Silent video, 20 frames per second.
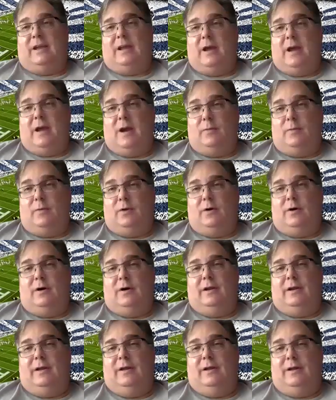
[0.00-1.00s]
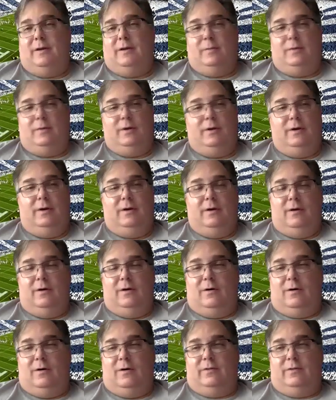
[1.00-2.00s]
camera on him
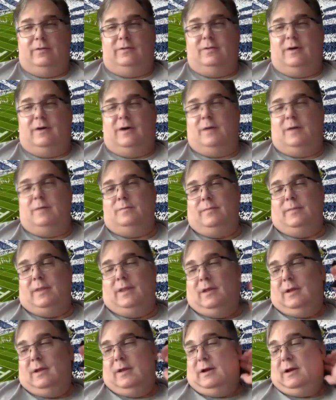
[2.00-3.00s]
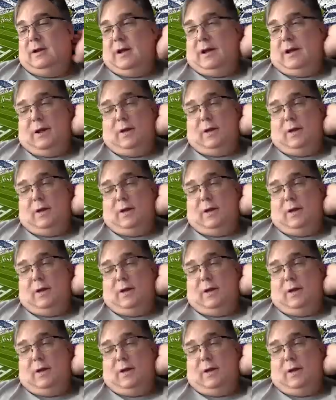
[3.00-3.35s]
all the time, and, mm-hmm. and I